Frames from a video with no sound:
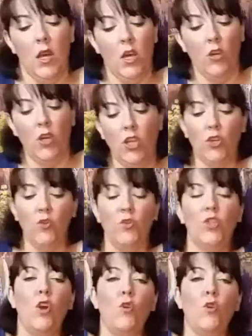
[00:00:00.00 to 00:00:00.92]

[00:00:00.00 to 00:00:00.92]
You can use